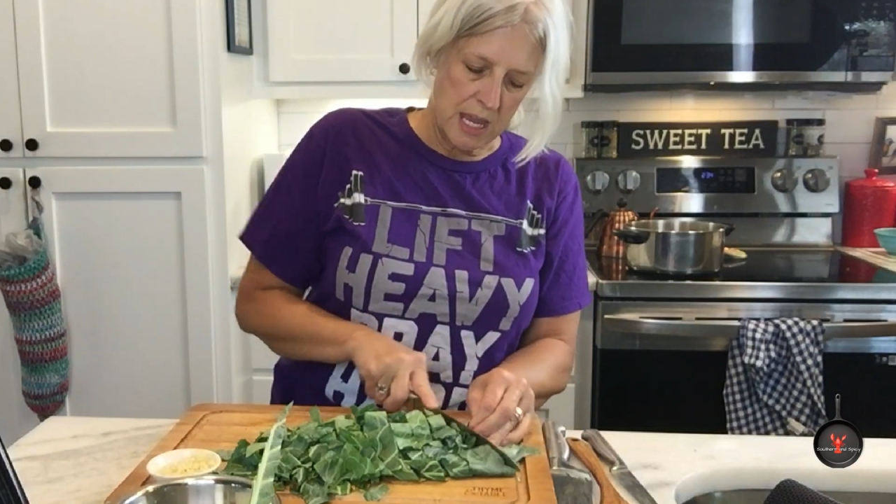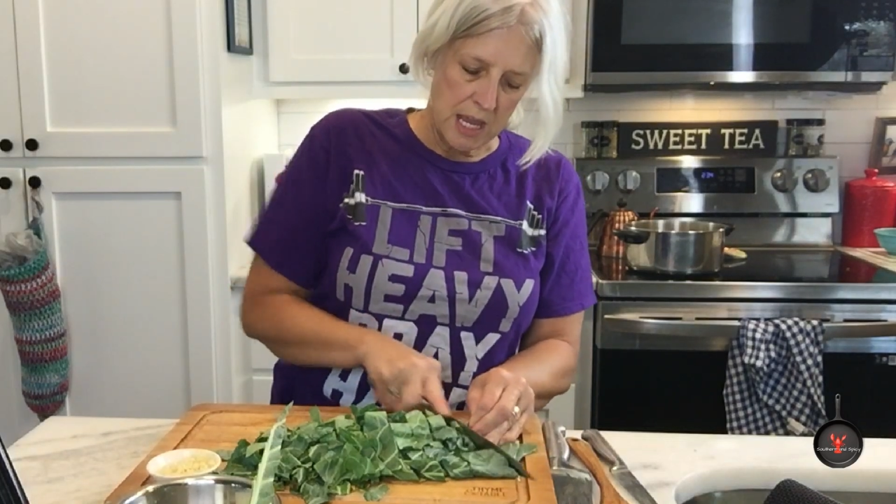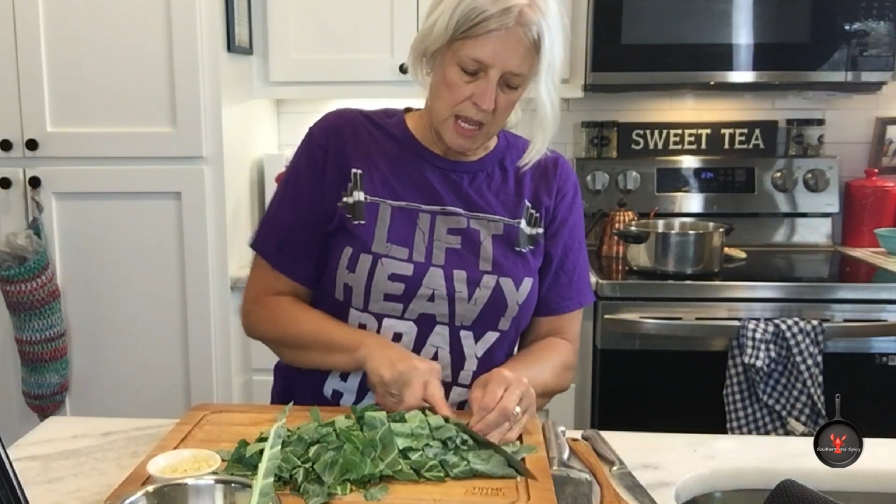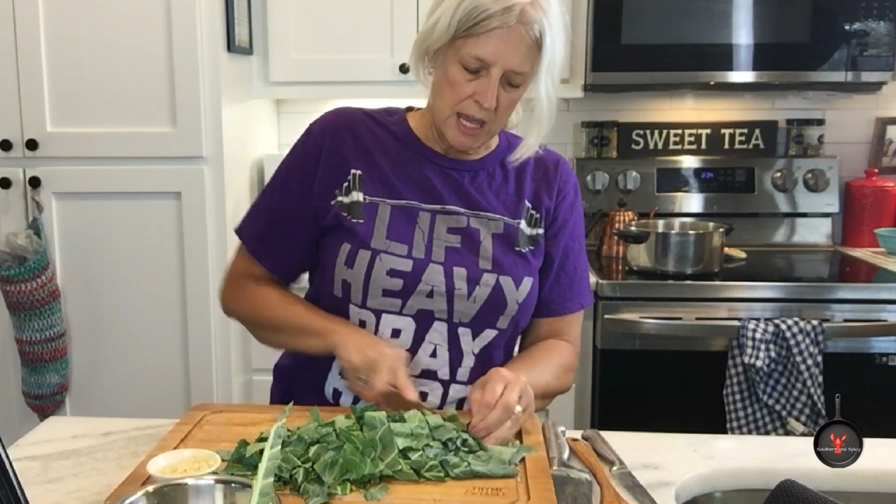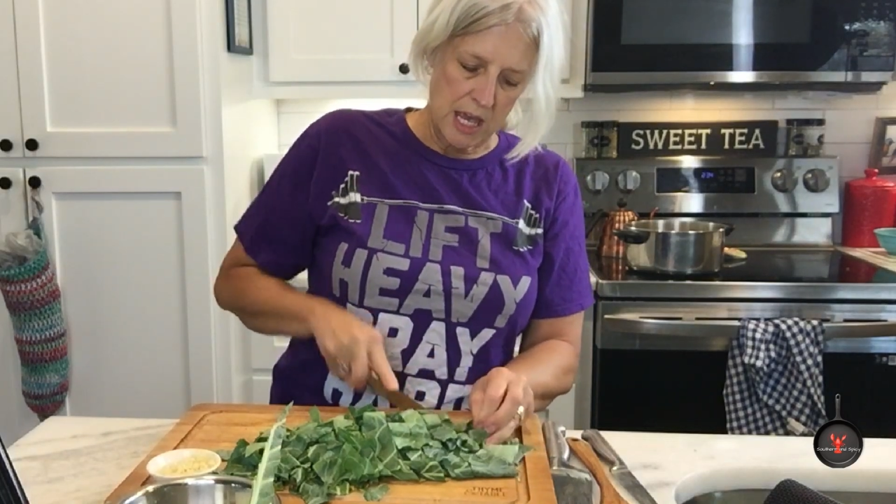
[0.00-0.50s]

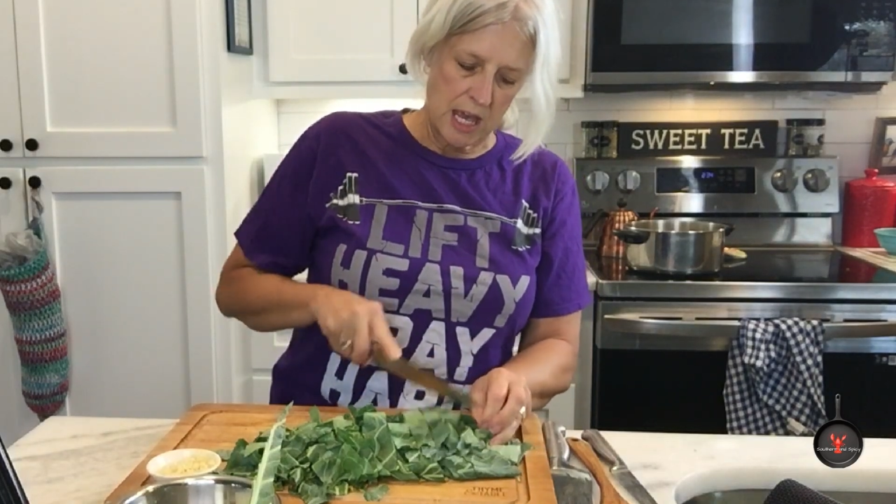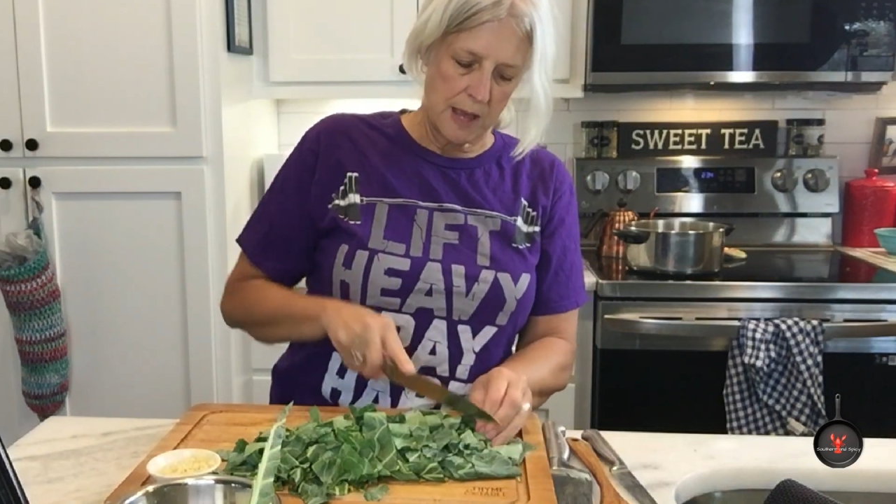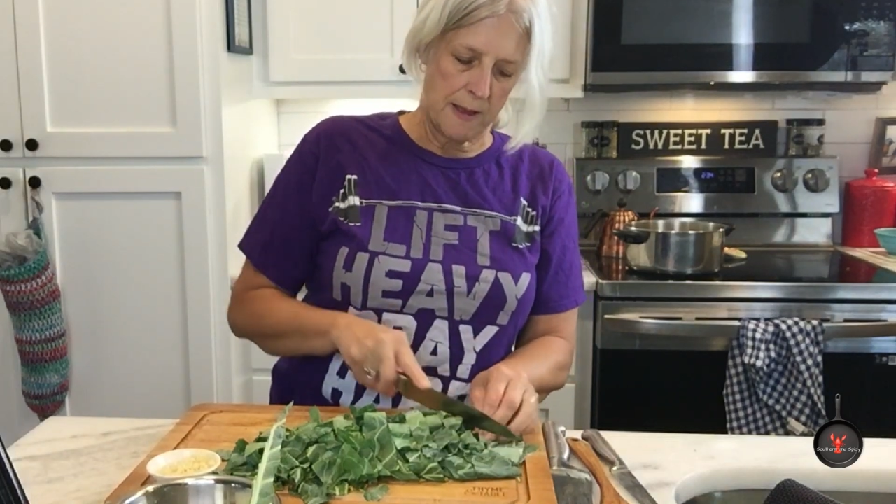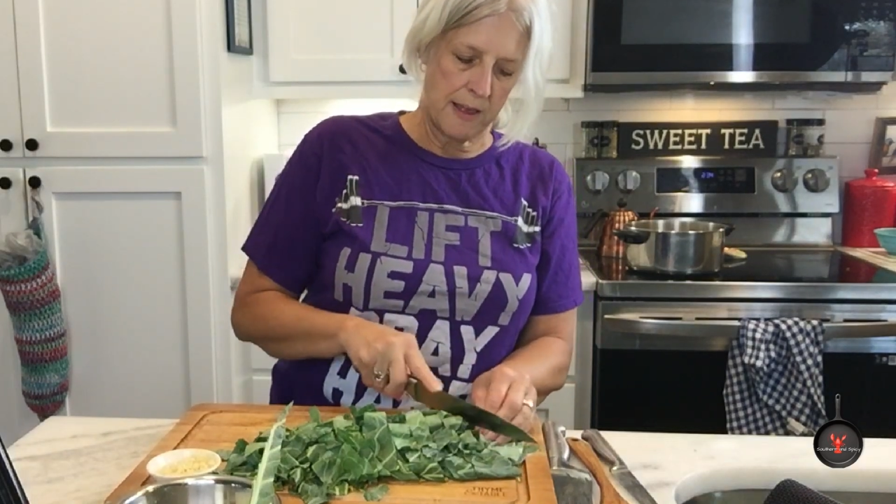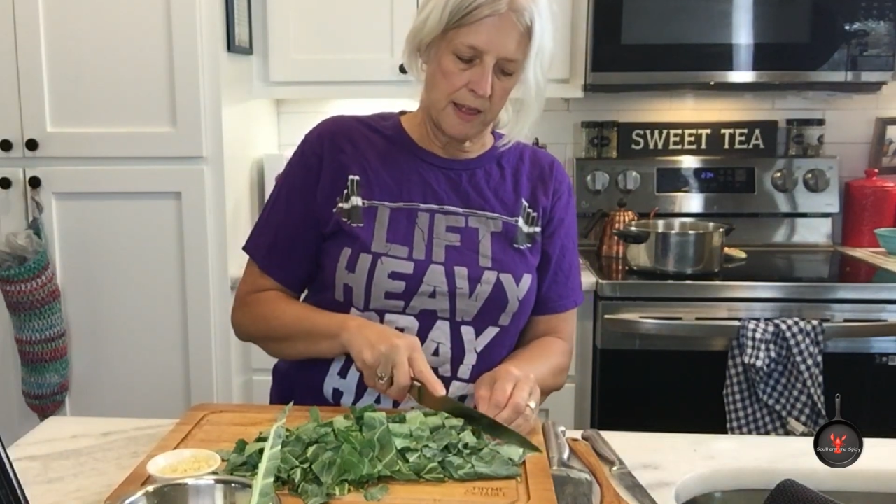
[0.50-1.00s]

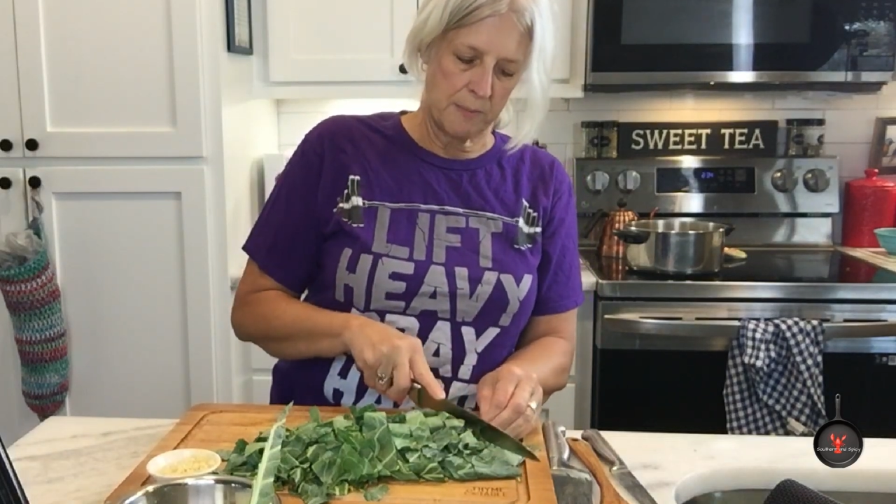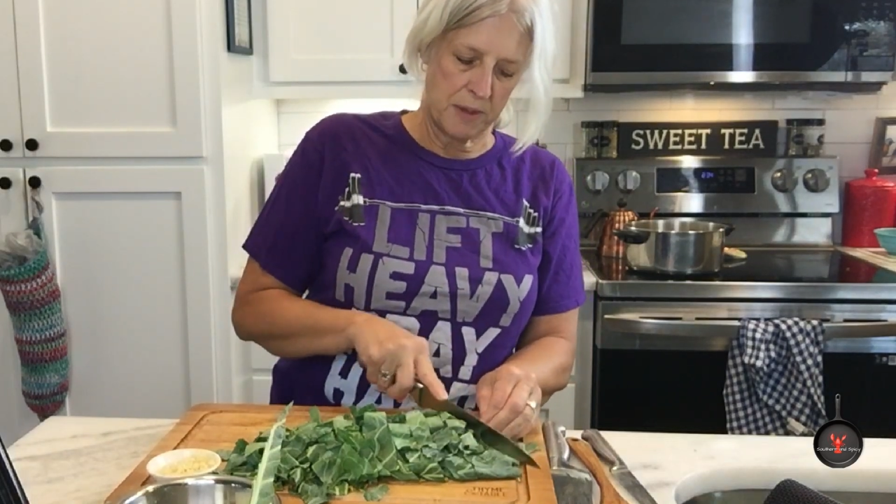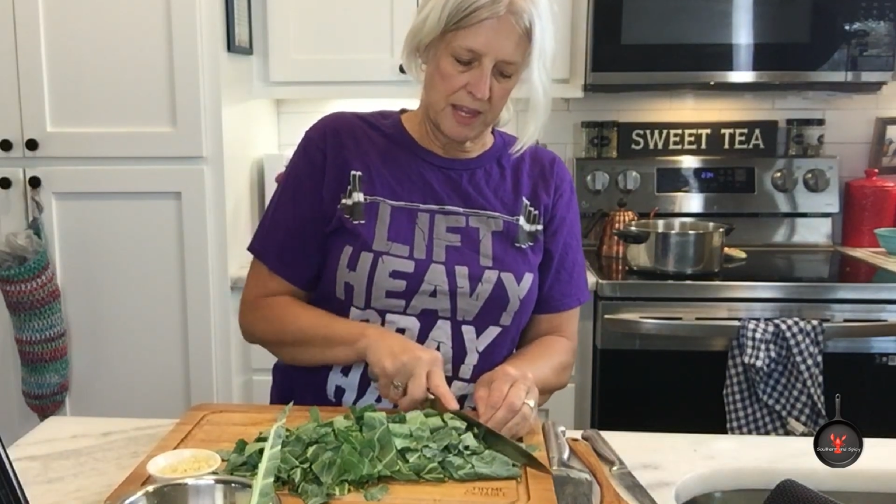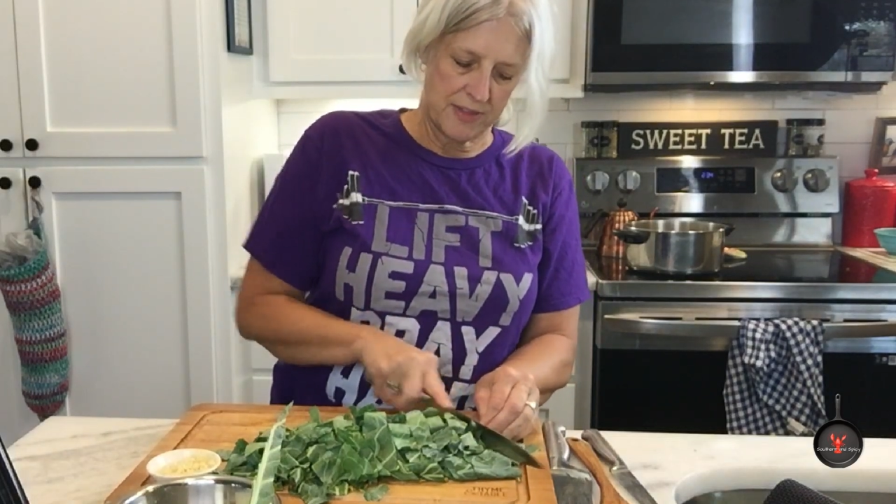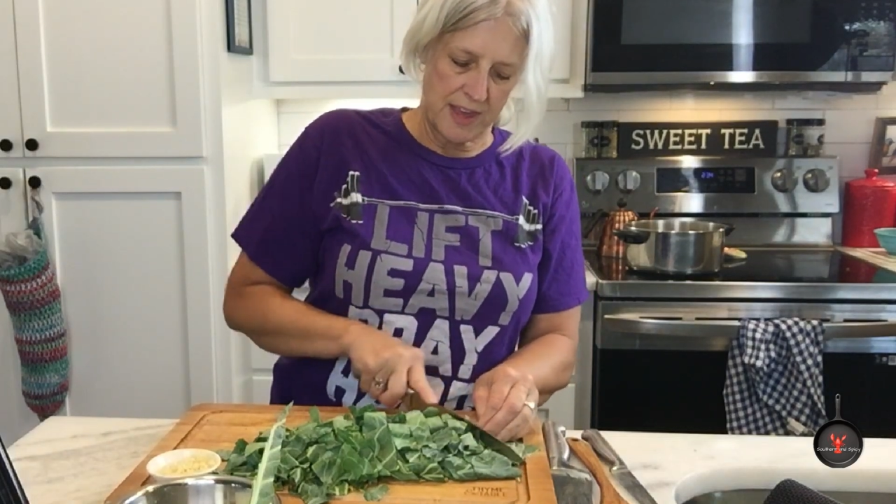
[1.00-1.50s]
let me
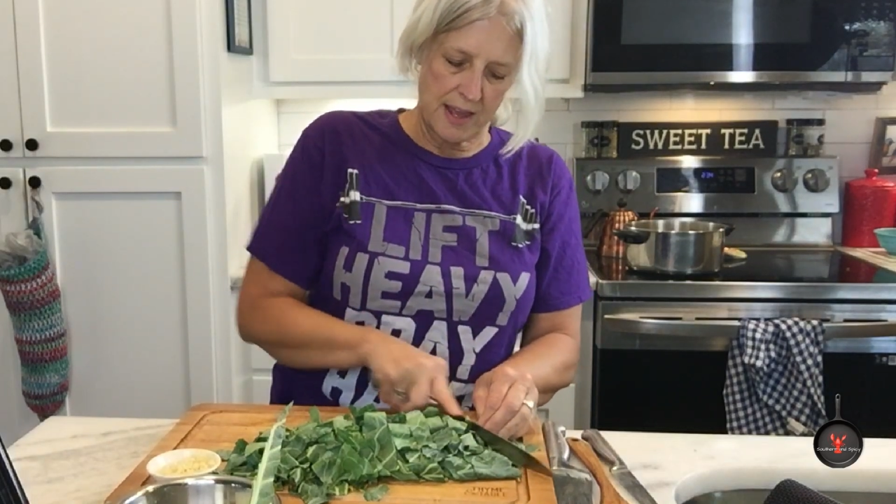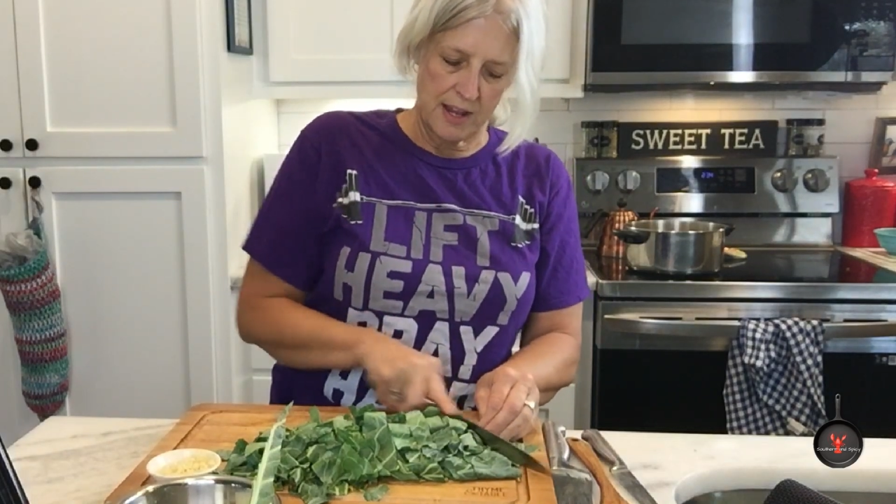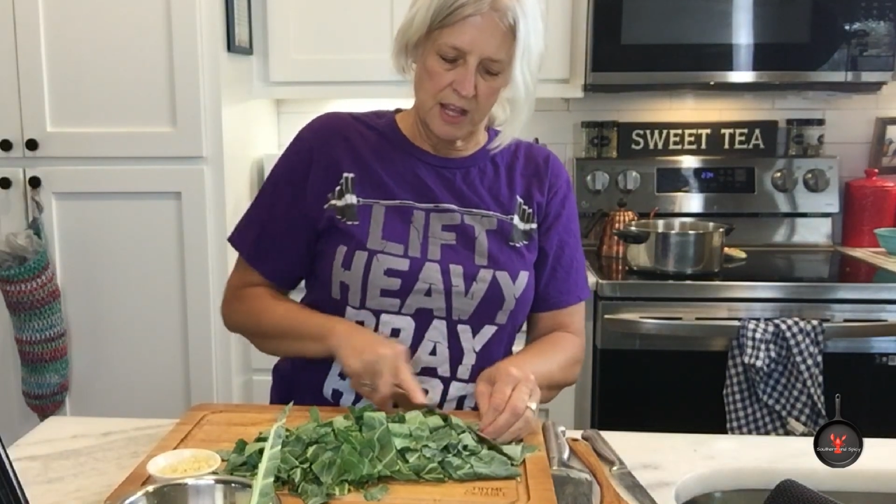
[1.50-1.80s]
get that,